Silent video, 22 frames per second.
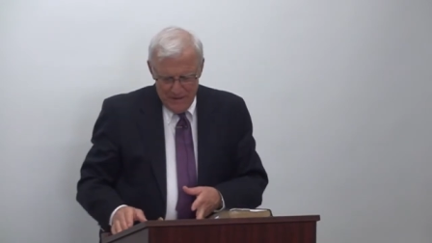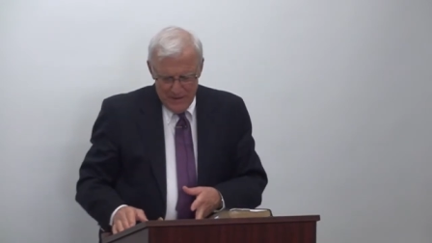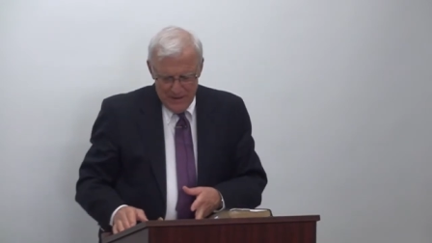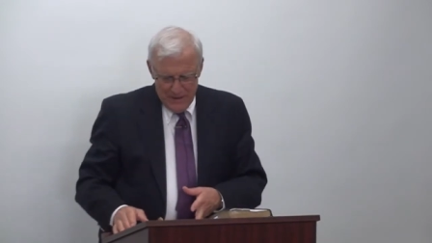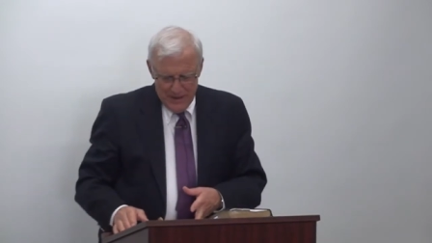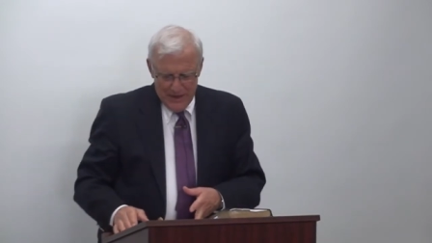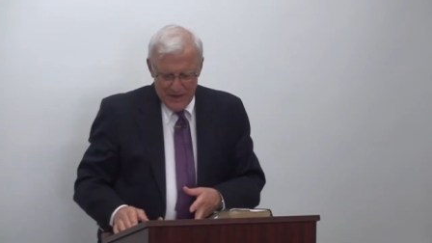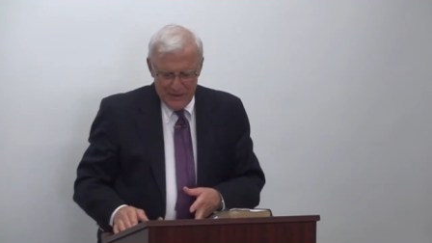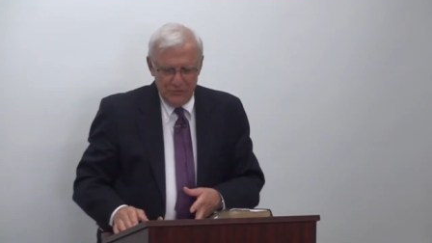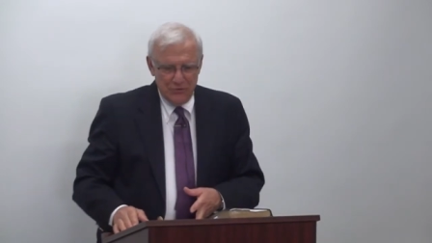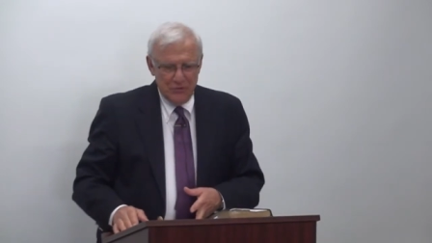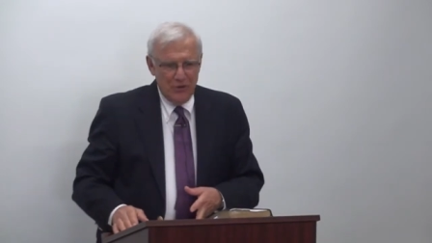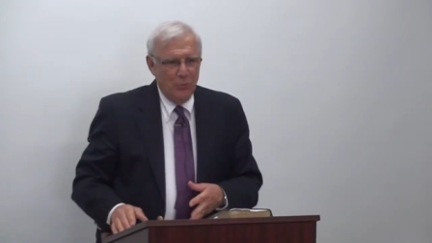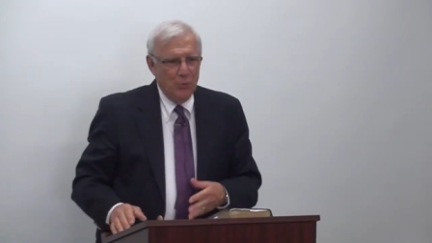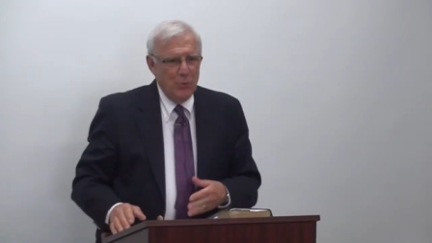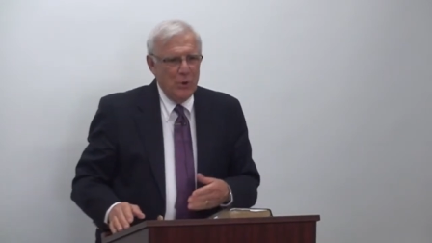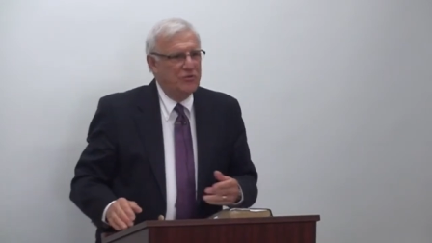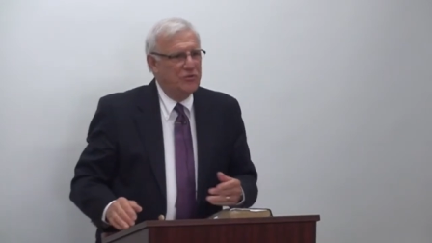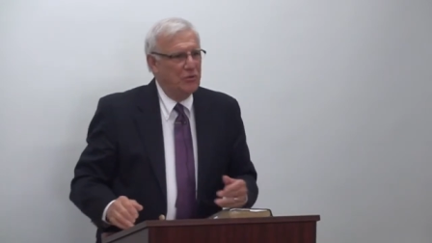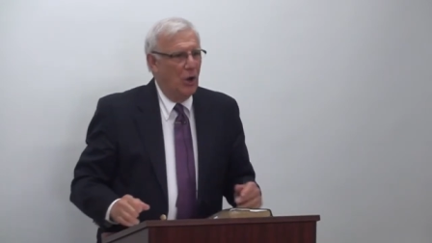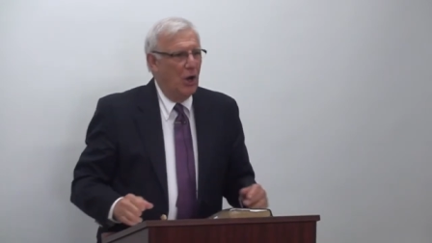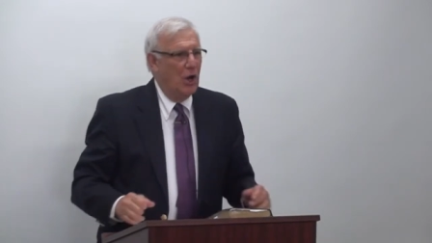and uh,
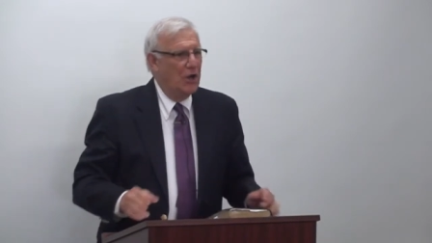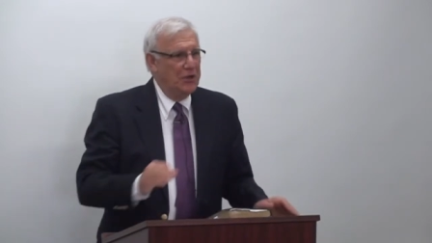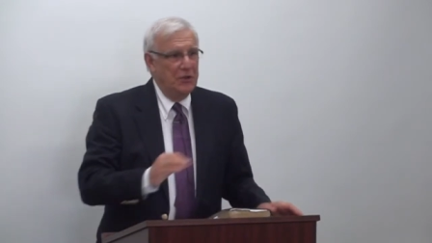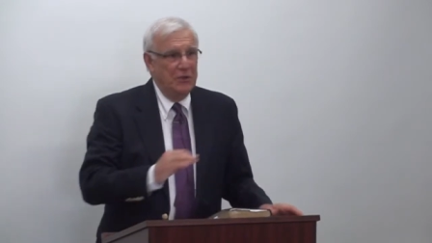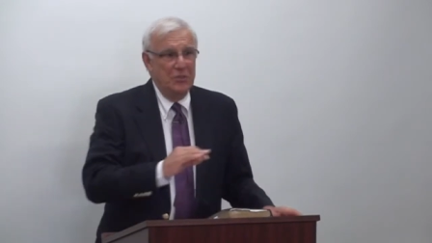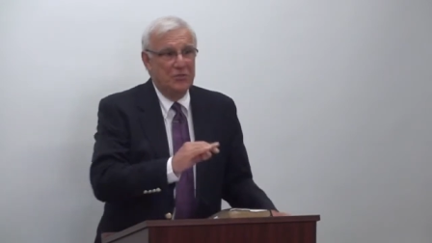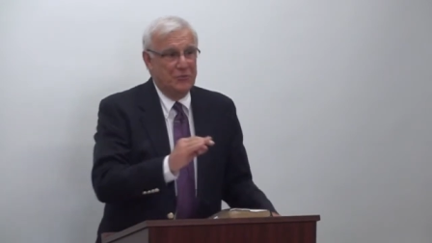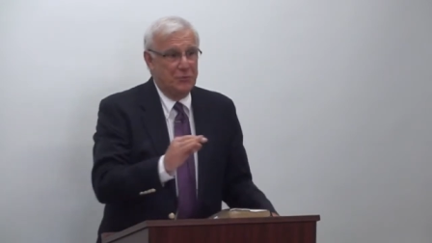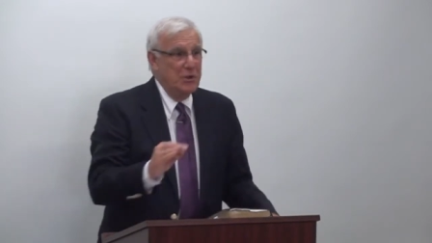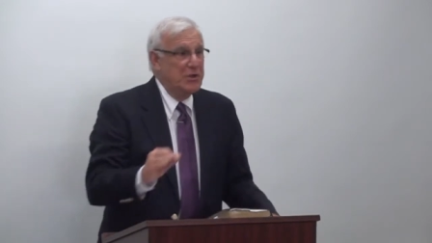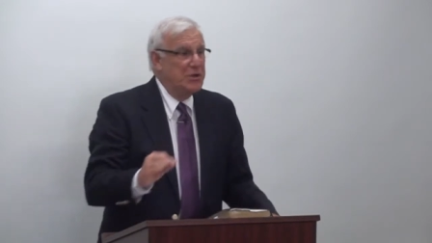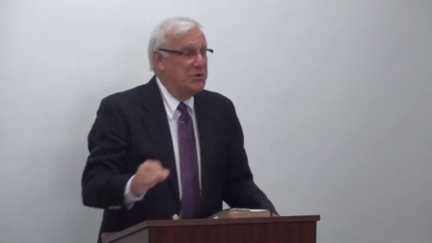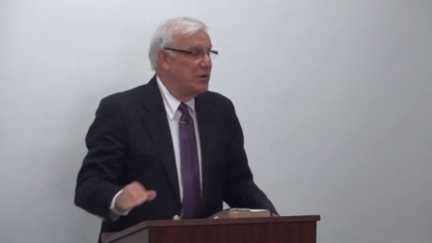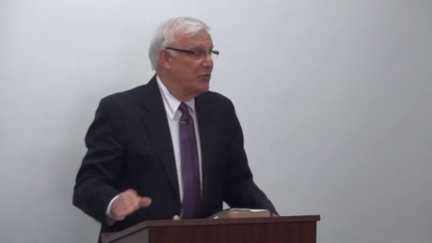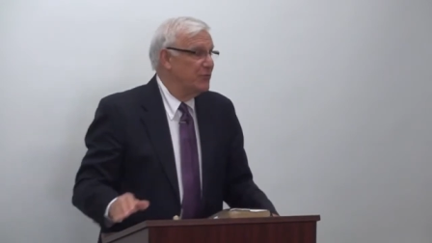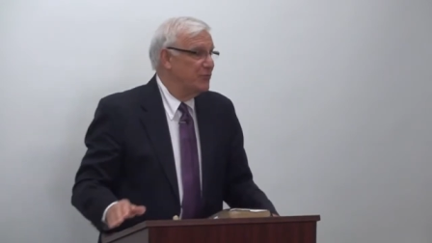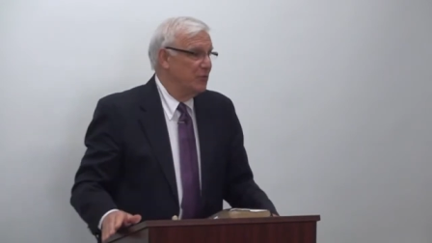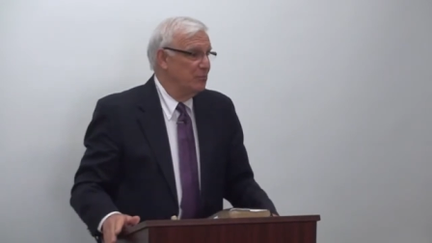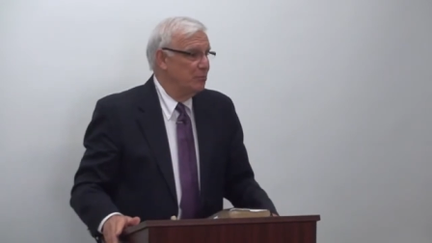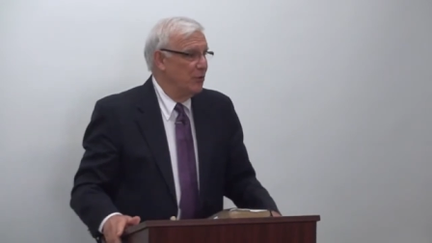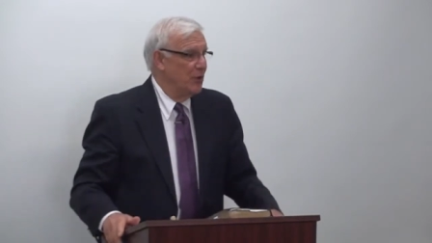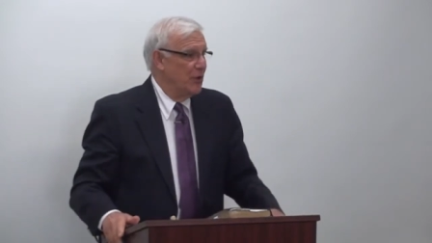we taught in three
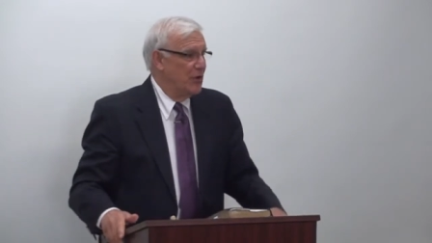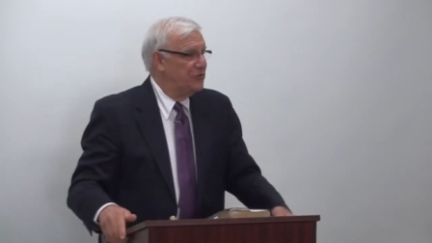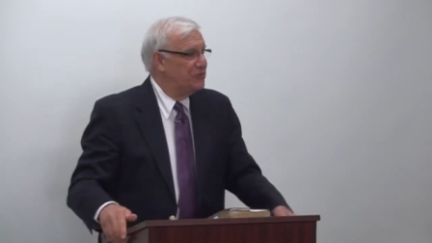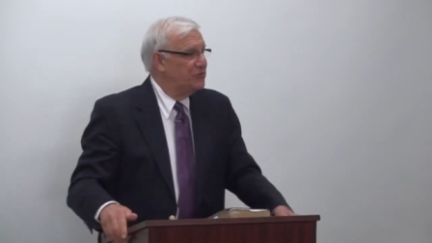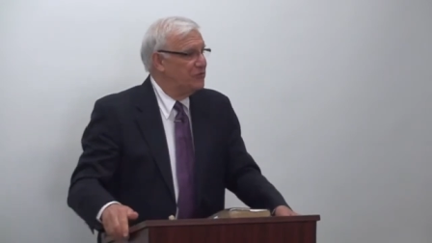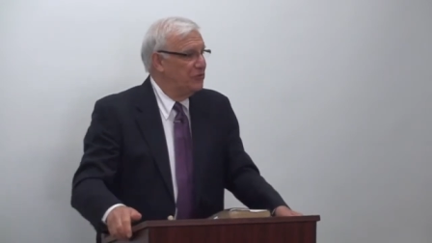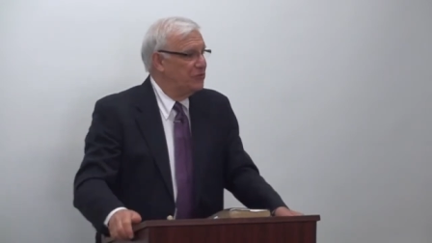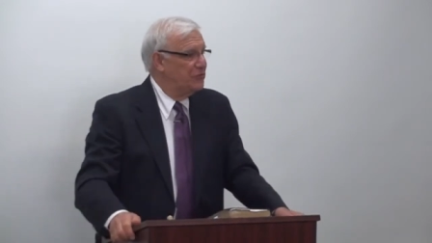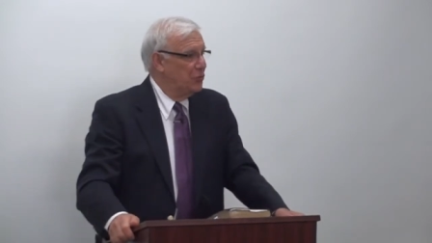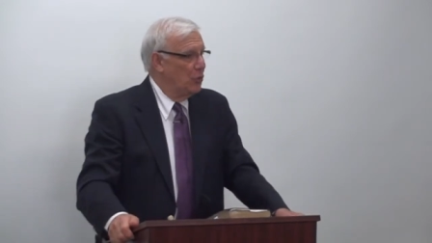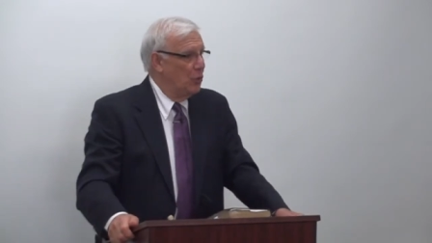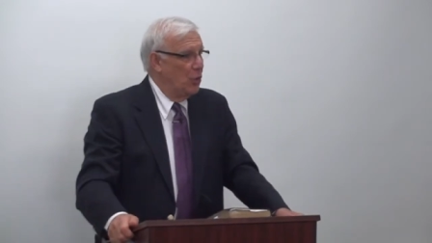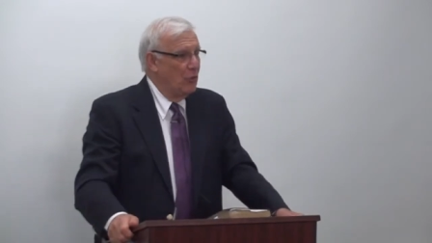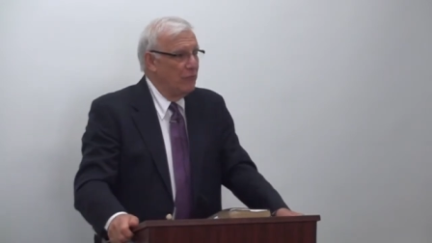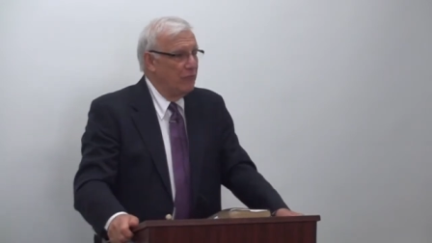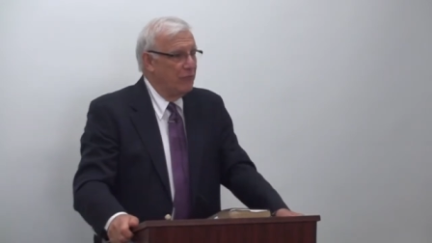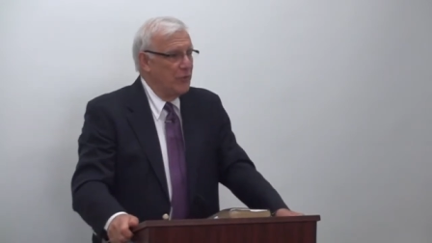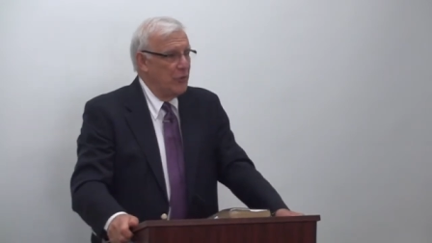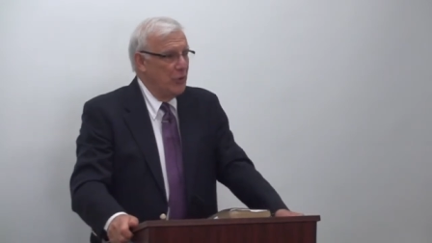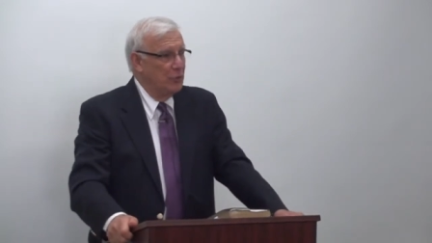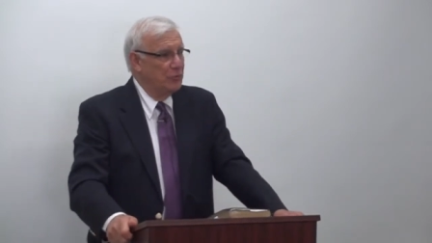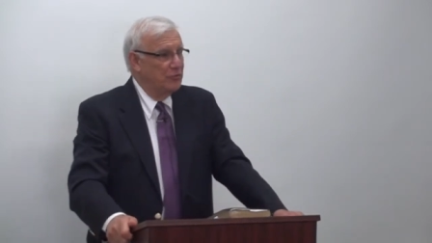different places
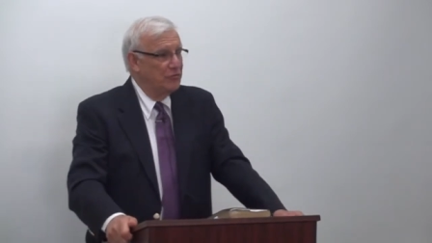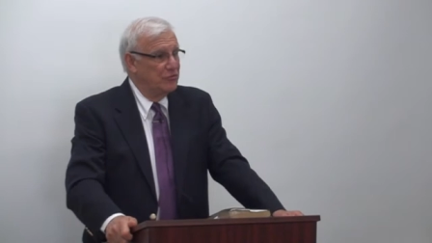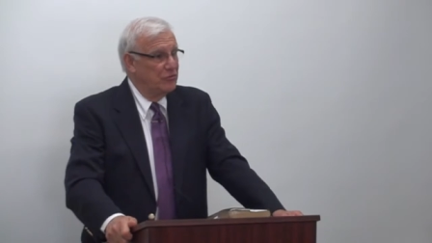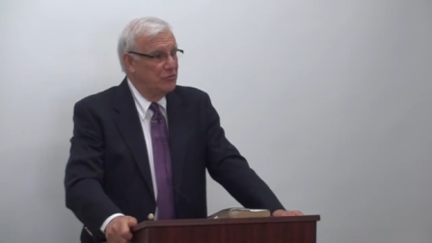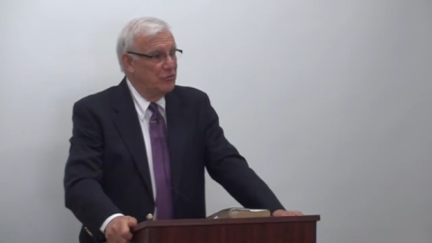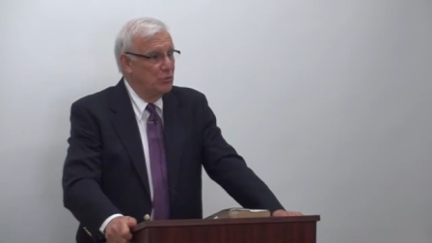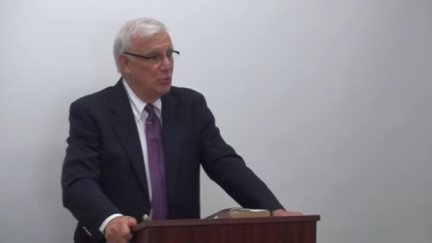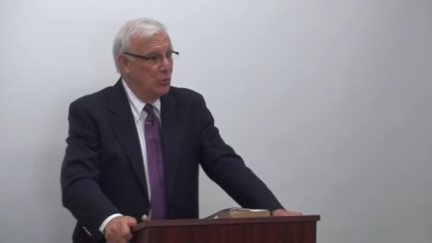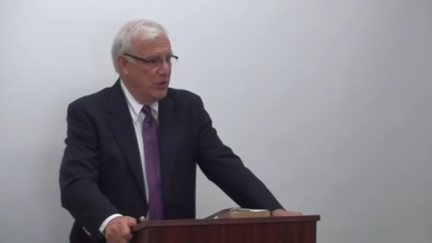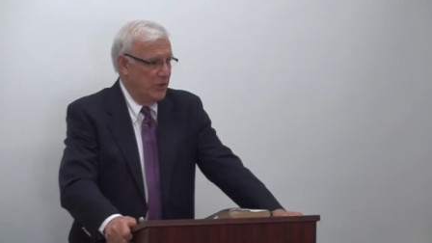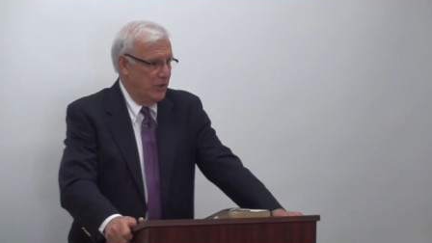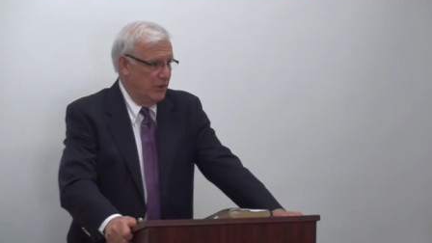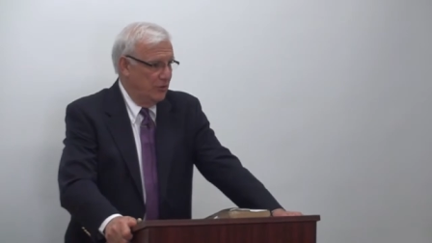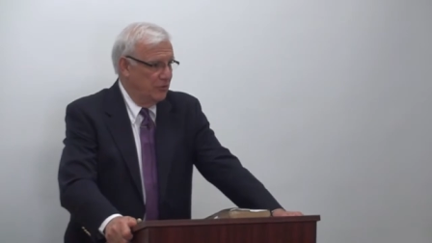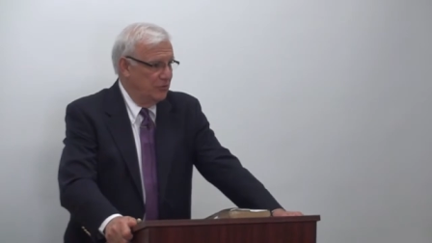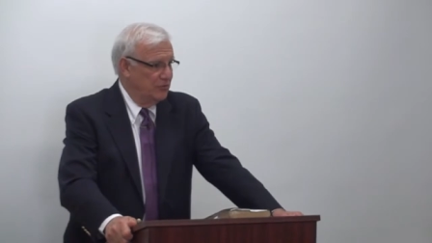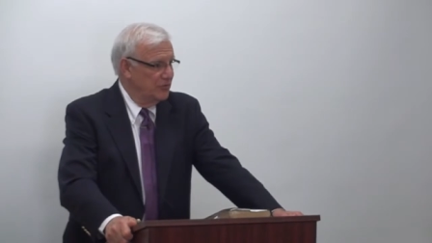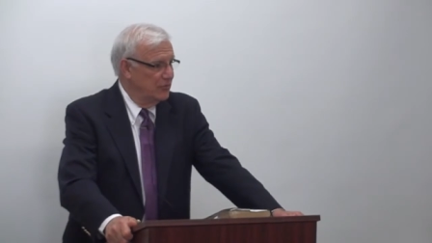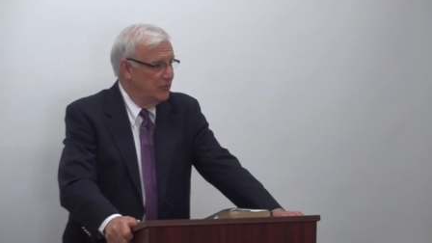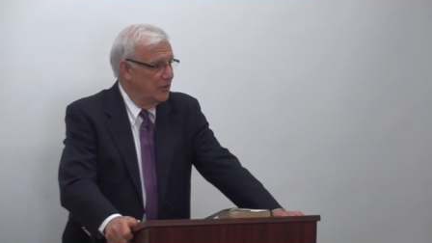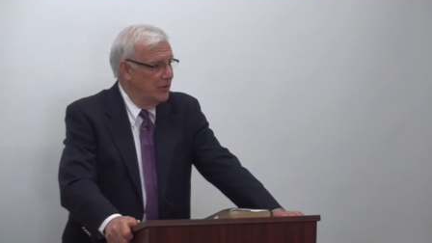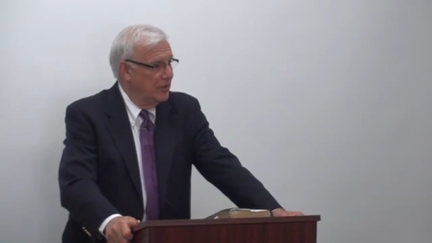over those two
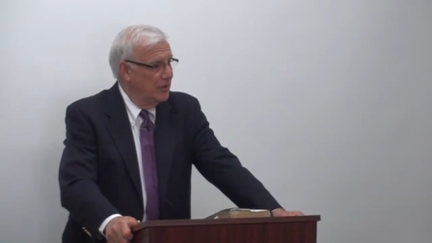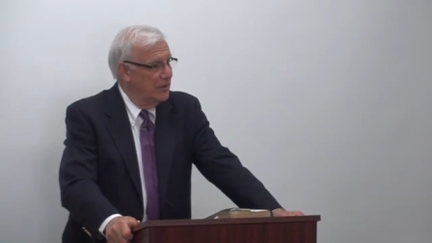weeks.